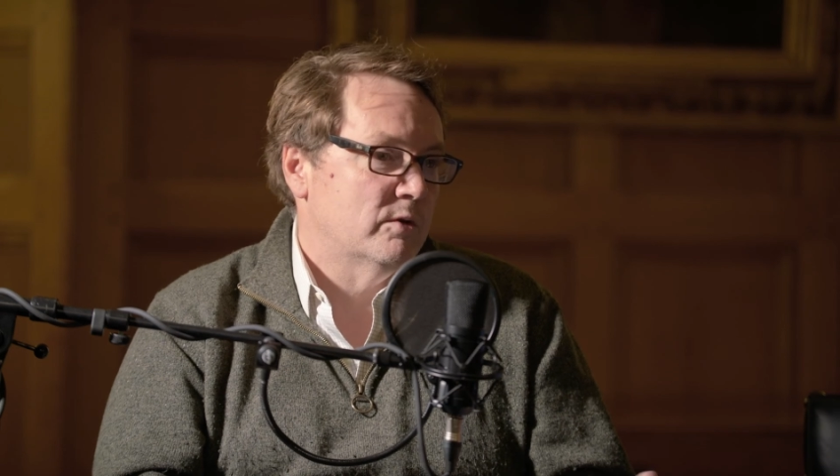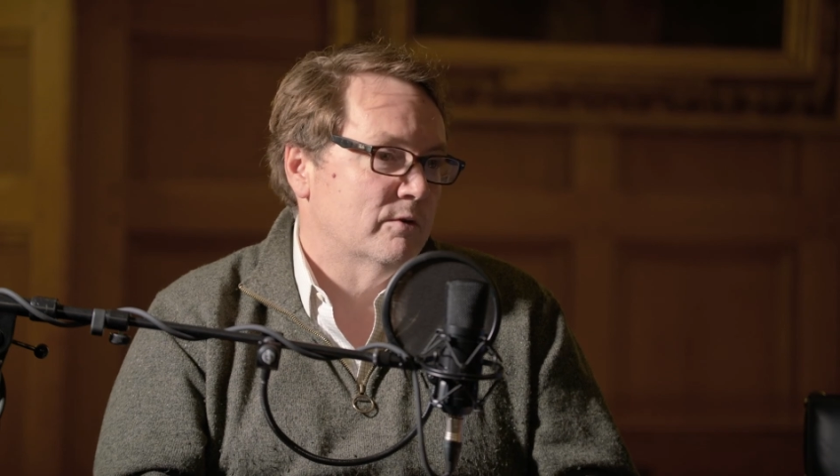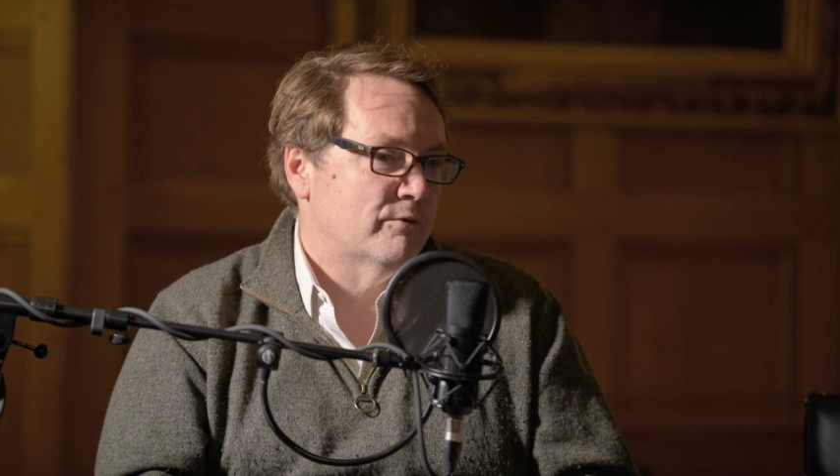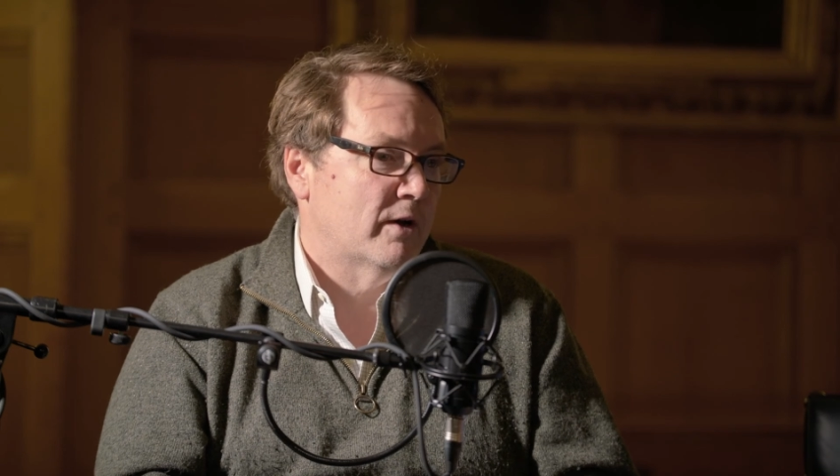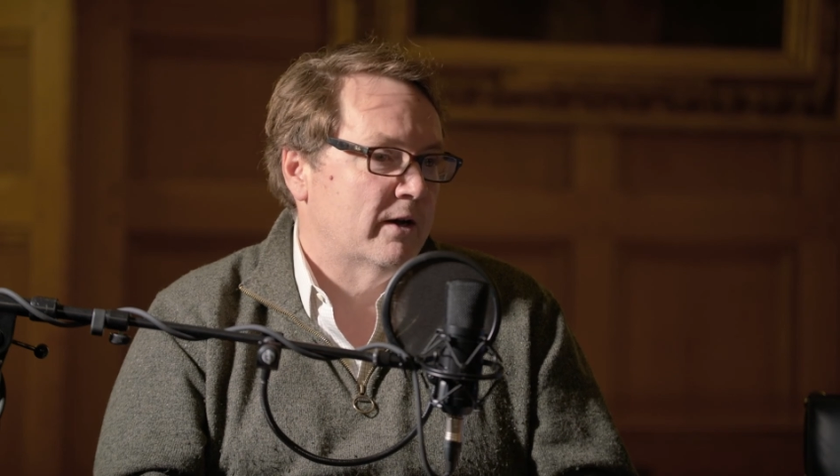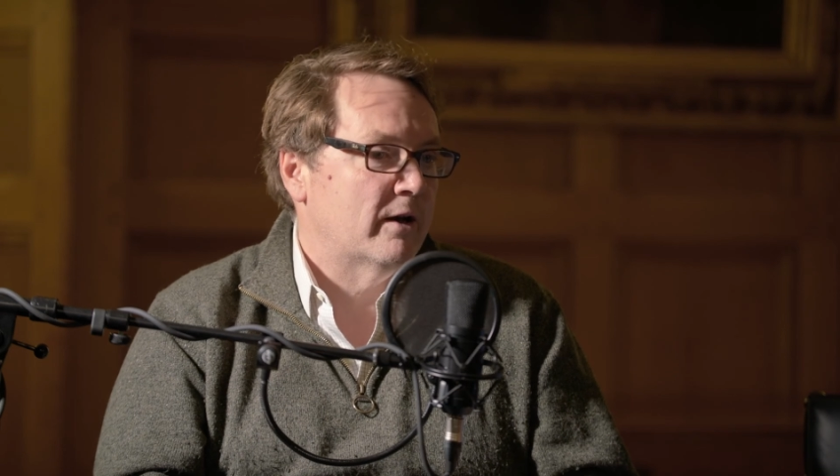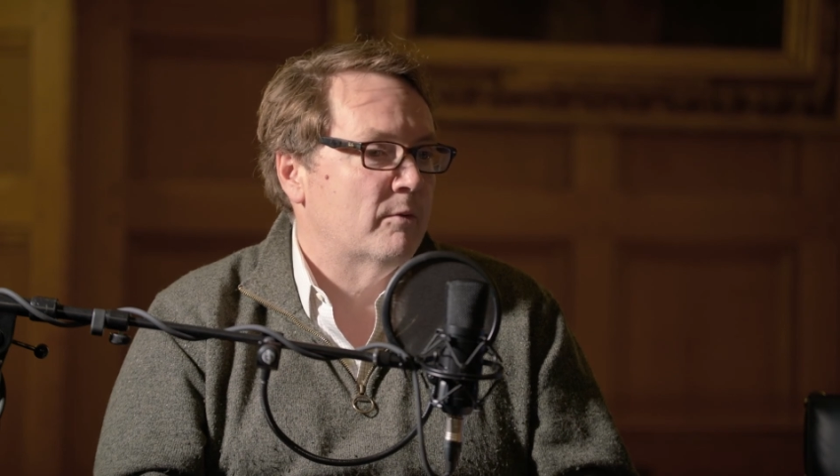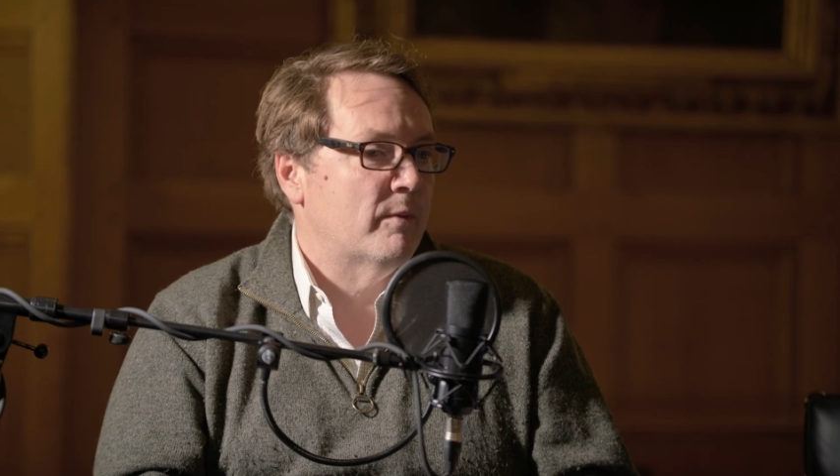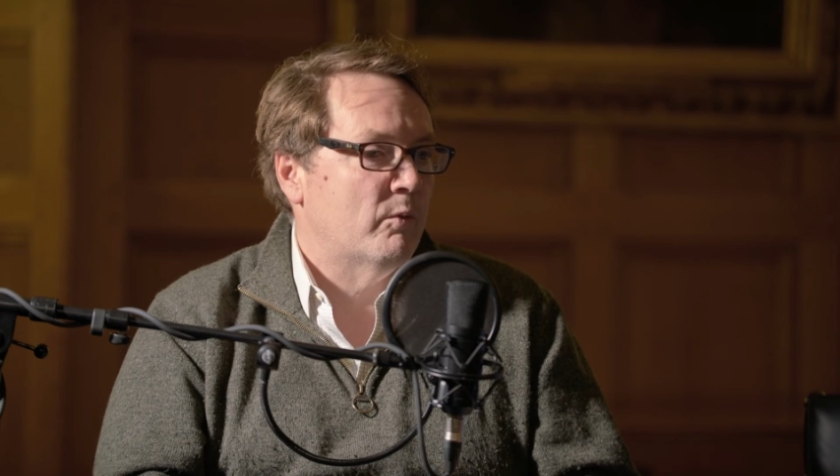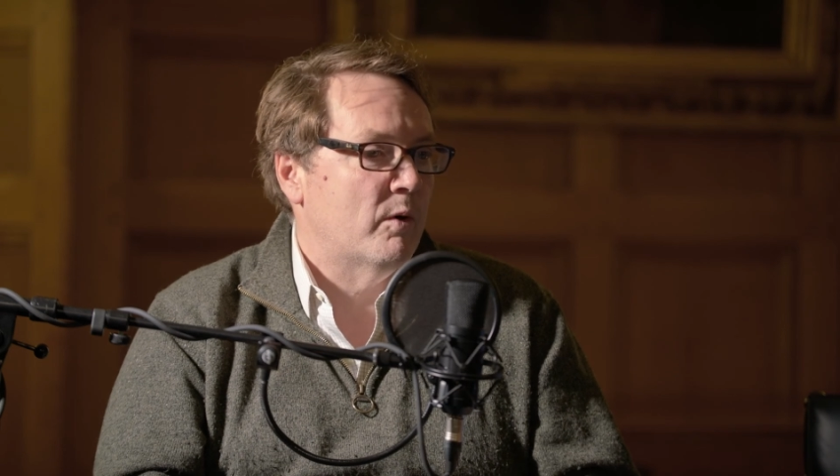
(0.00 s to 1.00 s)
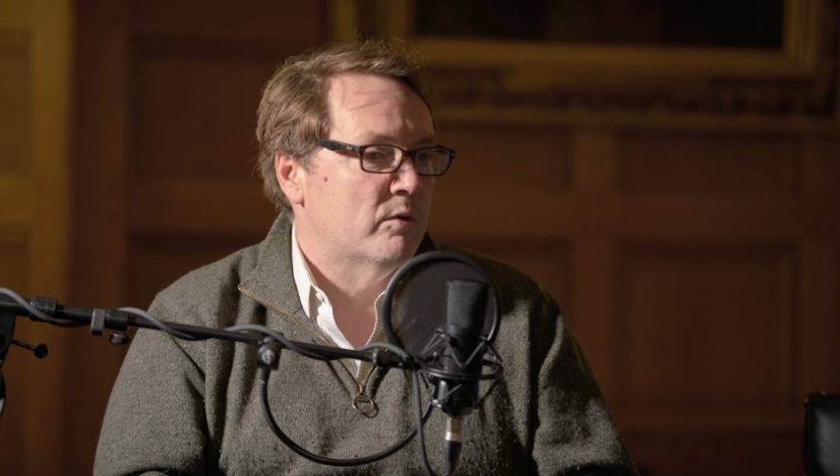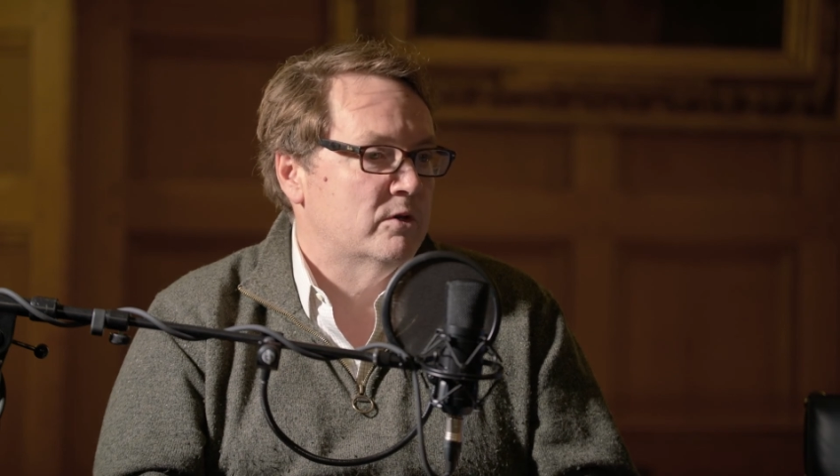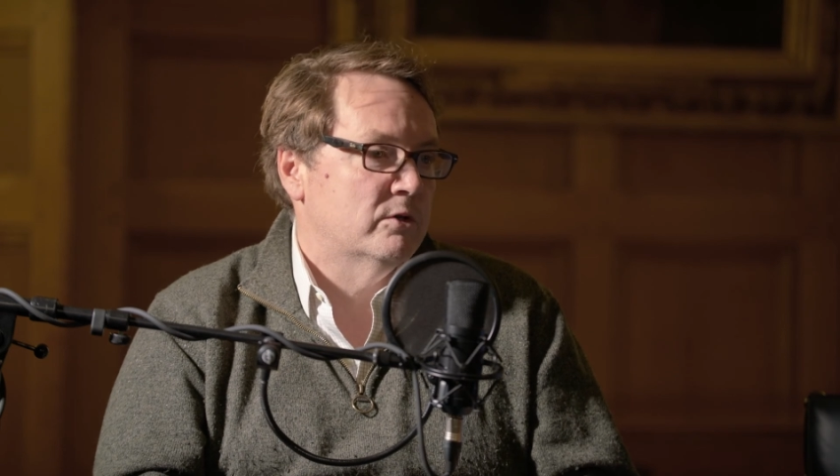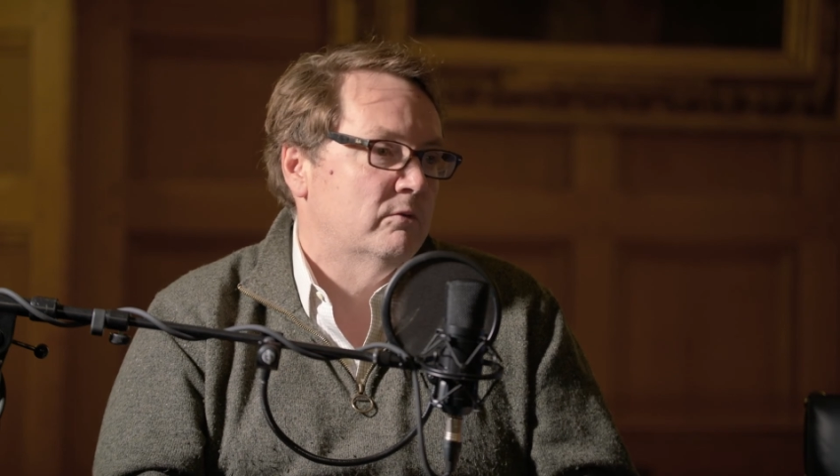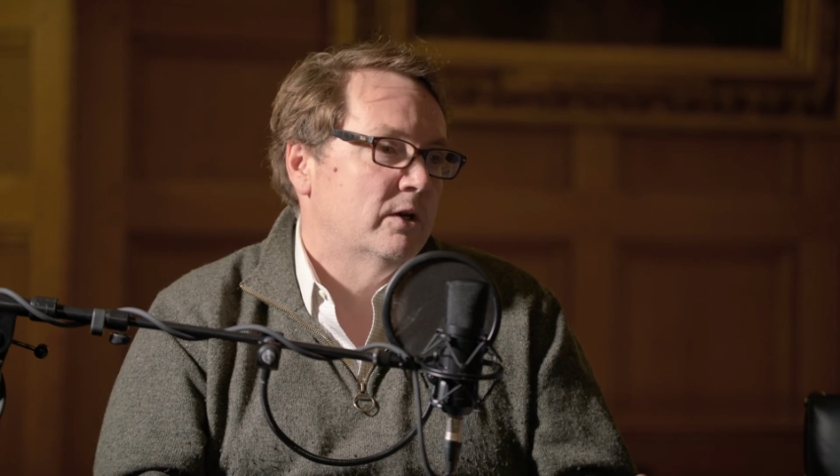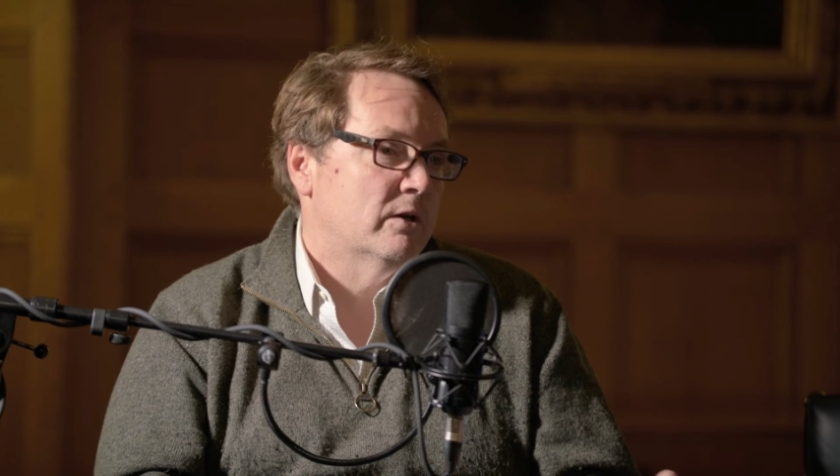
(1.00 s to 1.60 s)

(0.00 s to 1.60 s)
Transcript: and you'll find out about what we're doing